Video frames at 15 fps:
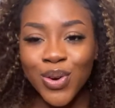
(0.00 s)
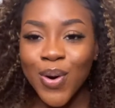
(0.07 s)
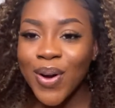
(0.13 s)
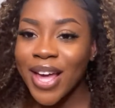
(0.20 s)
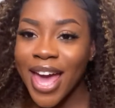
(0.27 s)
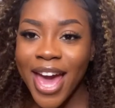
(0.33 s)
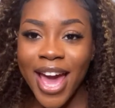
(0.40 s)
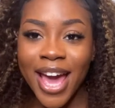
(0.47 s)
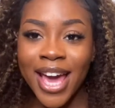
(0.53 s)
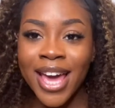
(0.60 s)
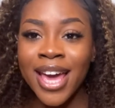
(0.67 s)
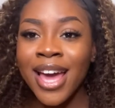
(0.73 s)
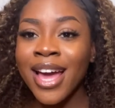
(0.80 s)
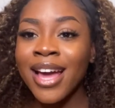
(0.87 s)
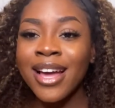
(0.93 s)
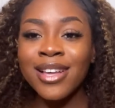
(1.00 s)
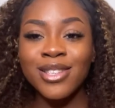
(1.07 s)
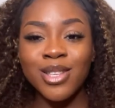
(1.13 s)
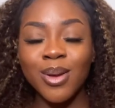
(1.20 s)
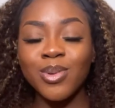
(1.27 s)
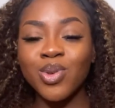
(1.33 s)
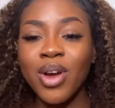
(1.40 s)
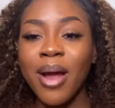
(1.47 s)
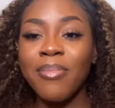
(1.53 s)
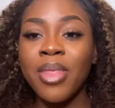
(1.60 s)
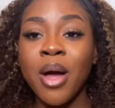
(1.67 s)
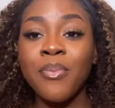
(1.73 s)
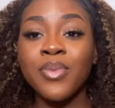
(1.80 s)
Okay, subscribe down